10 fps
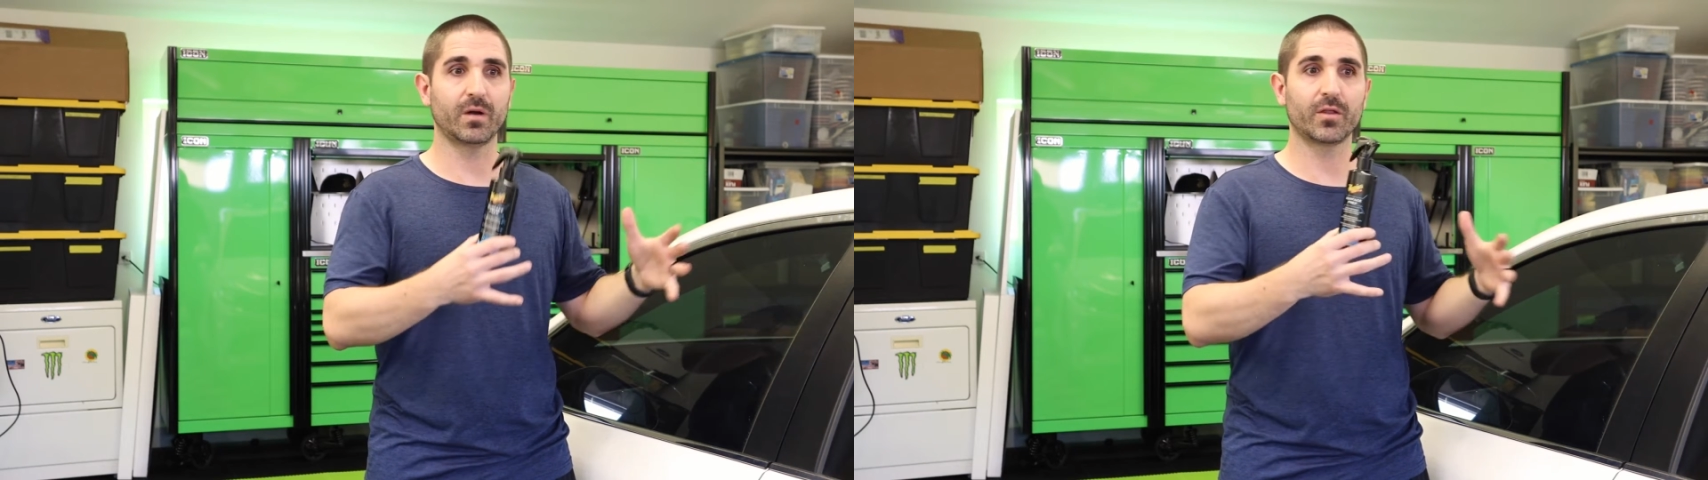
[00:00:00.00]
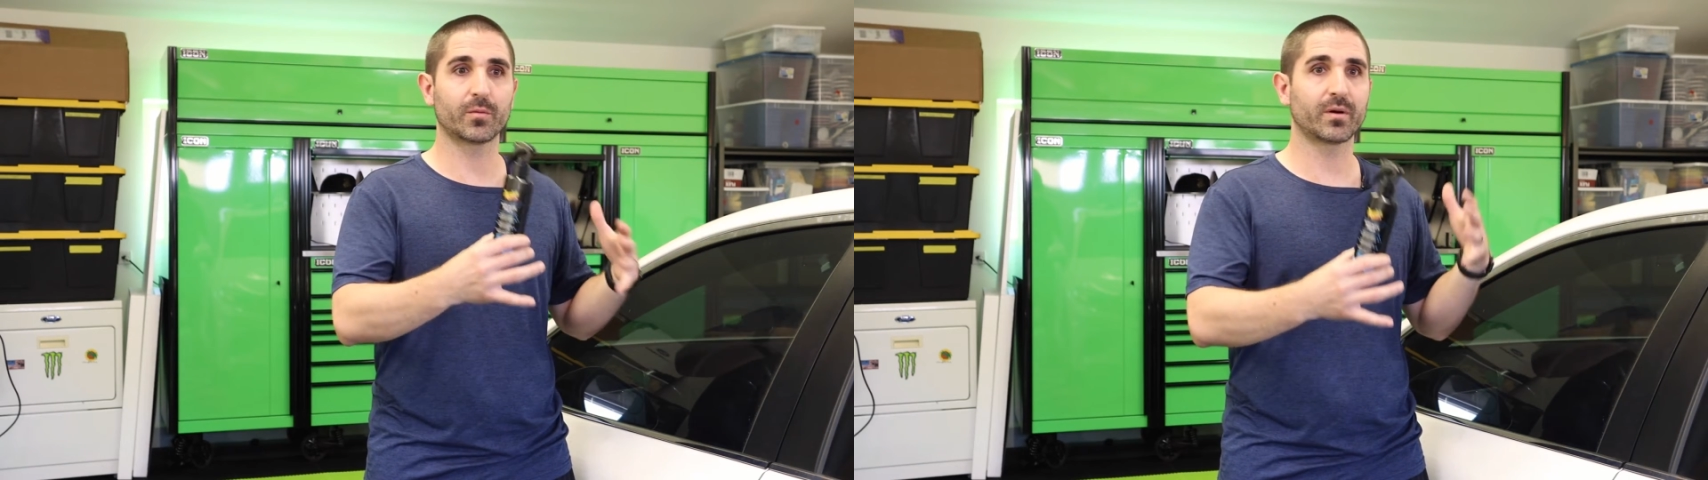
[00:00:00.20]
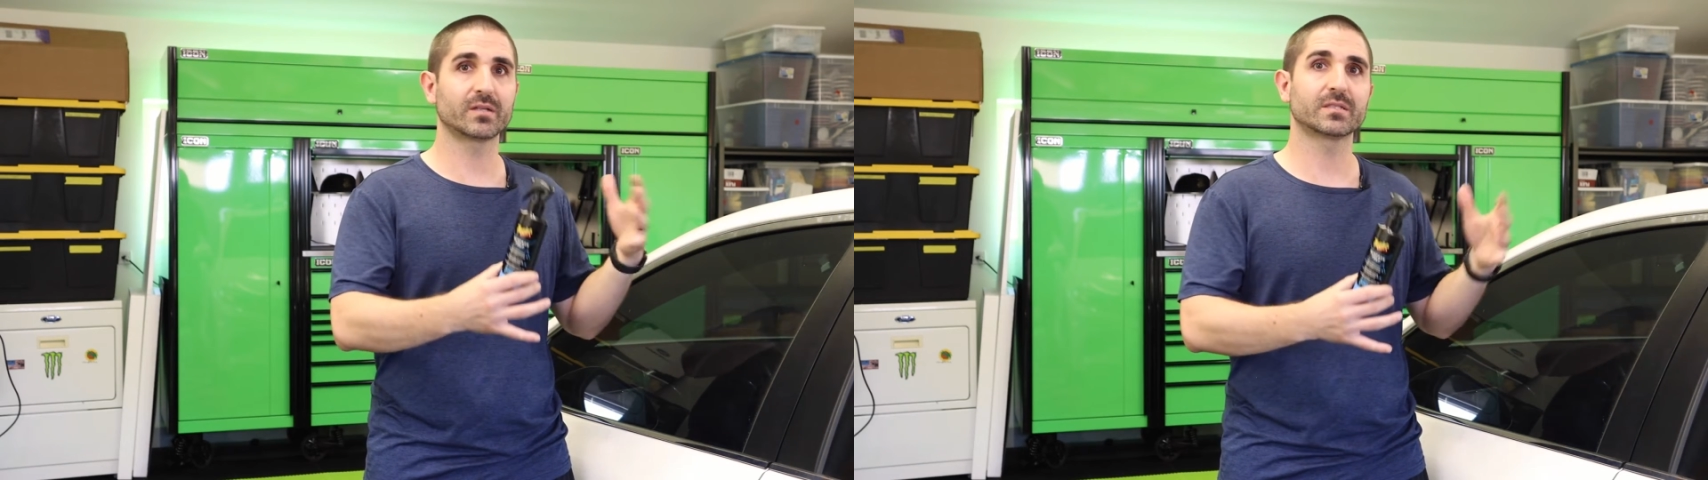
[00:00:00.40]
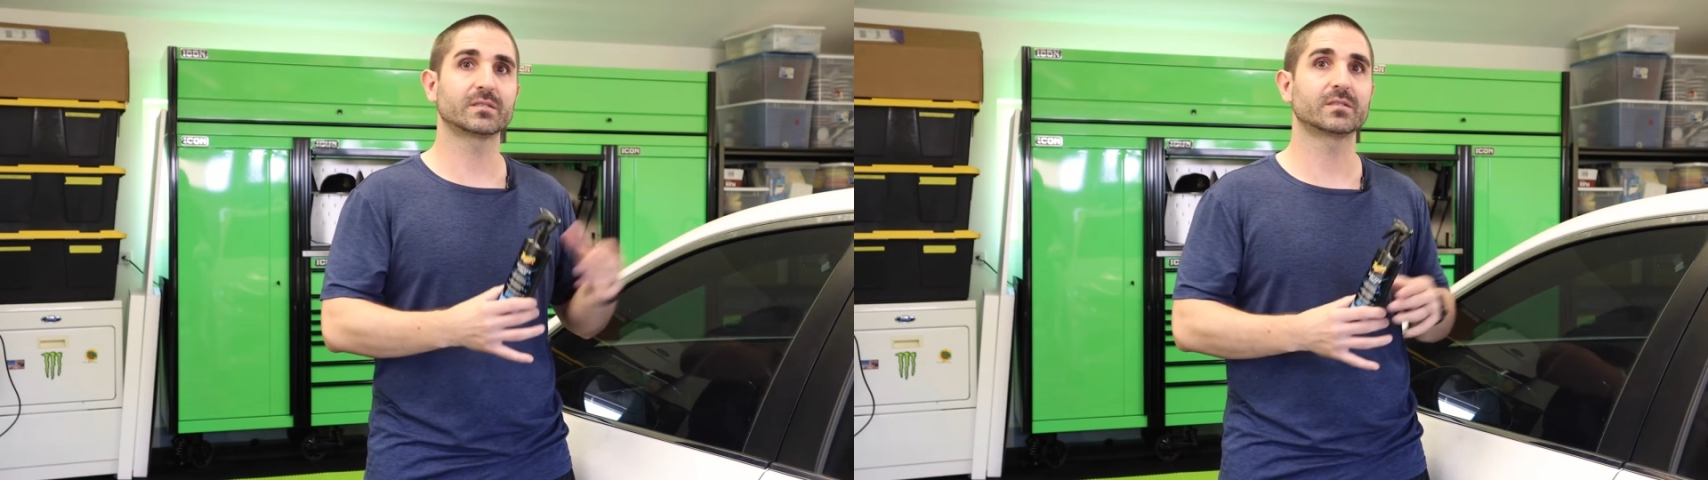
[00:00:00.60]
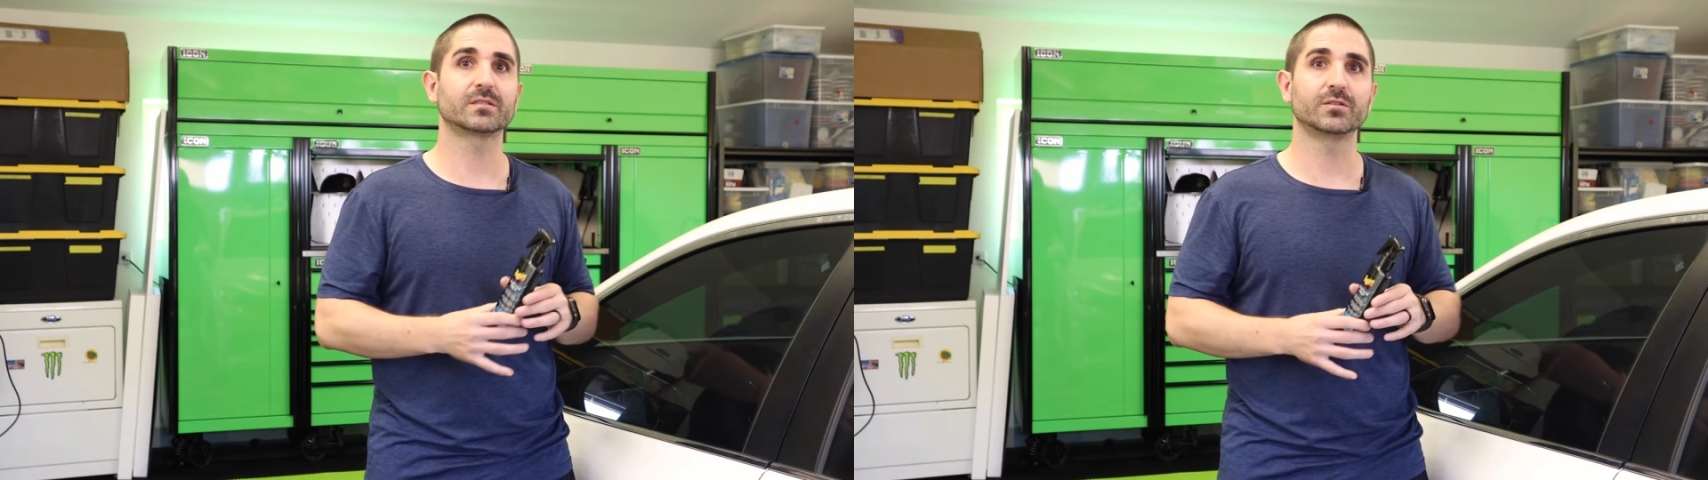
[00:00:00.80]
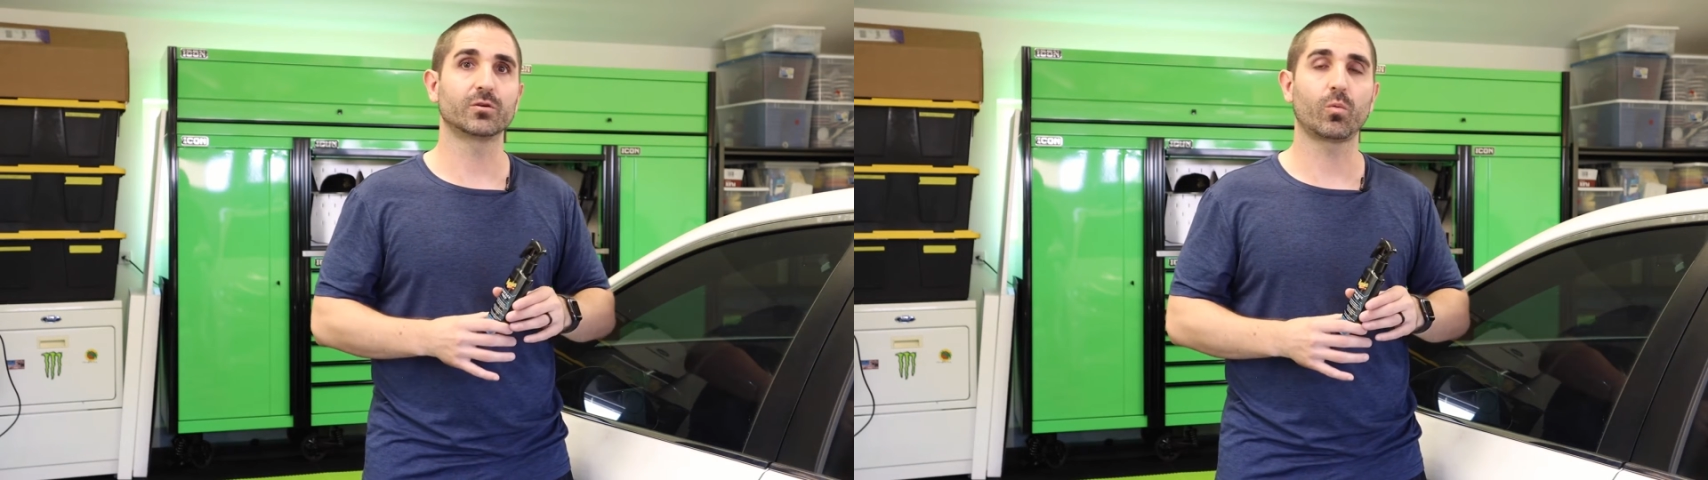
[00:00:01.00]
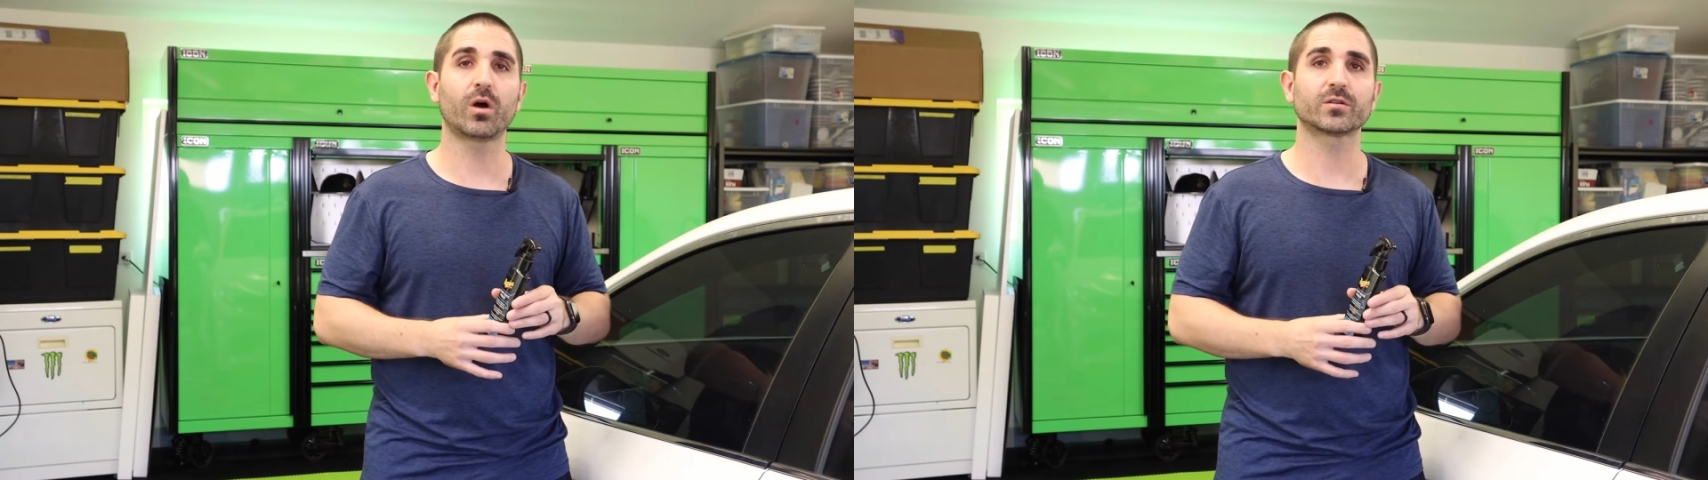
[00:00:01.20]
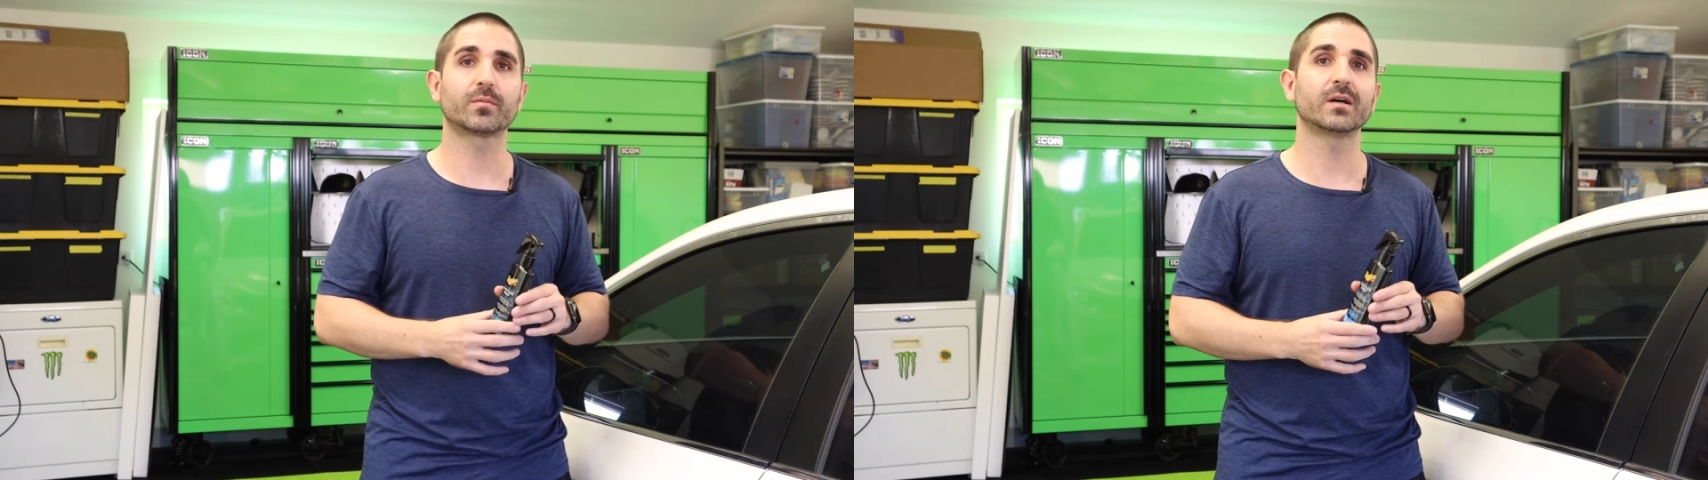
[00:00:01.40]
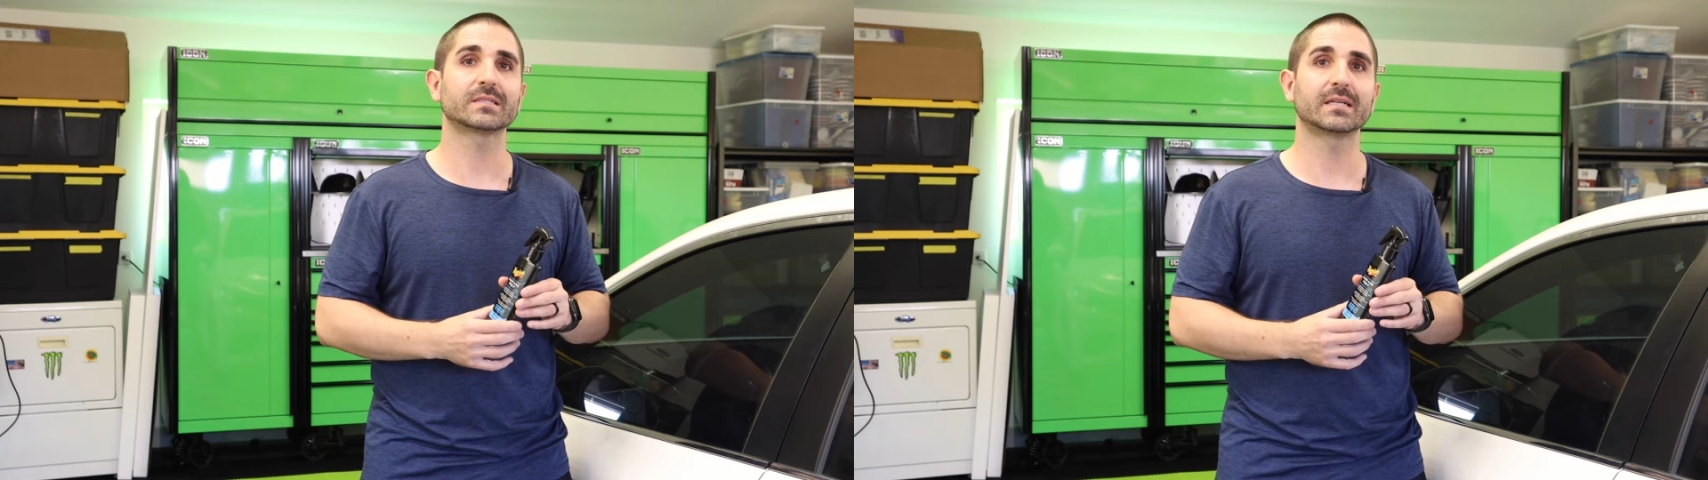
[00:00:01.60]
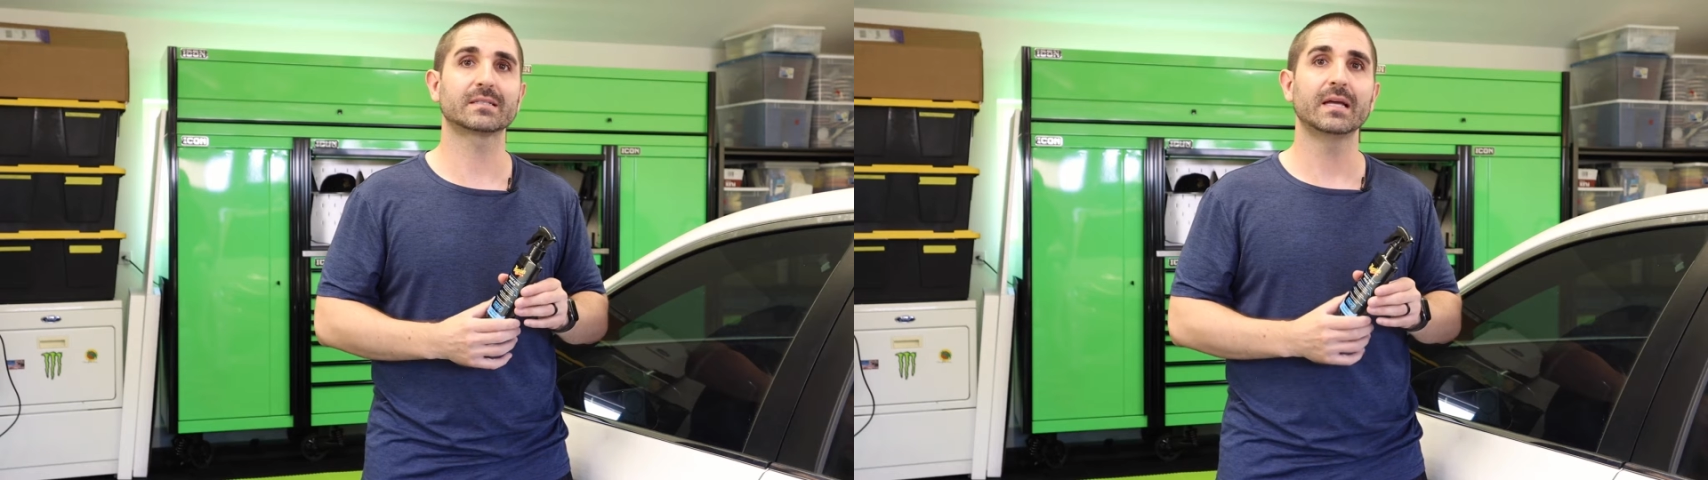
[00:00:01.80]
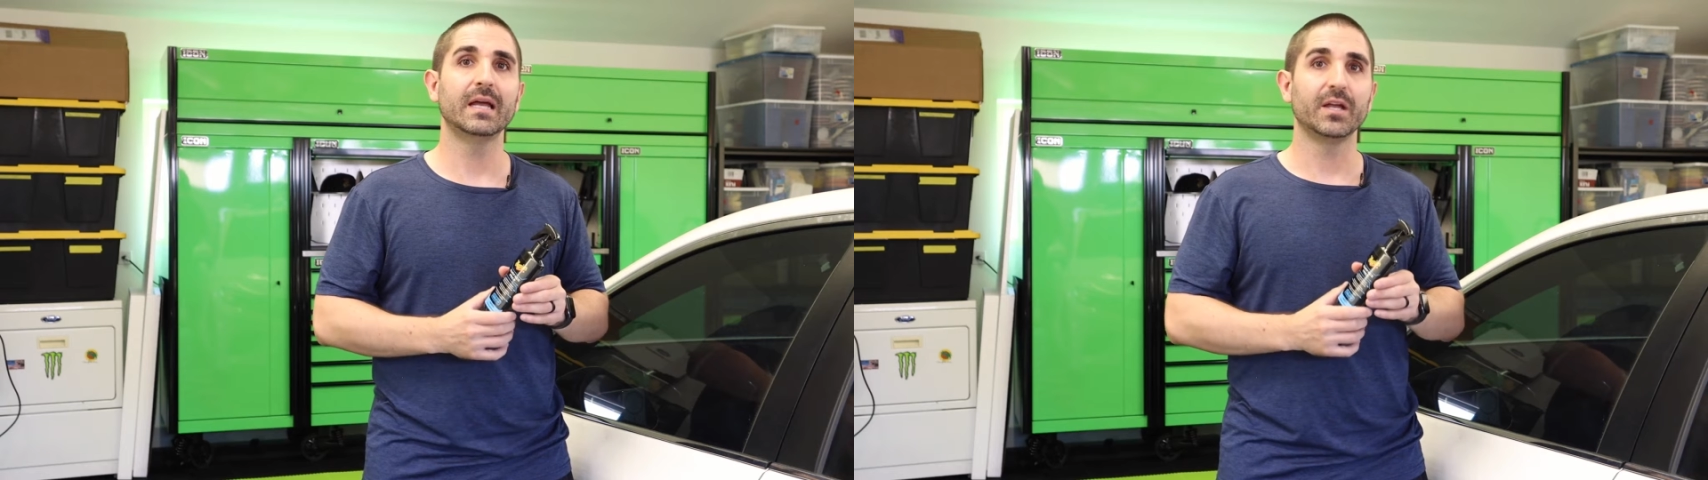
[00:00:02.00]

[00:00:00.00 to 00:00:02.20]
other processes in your wash process.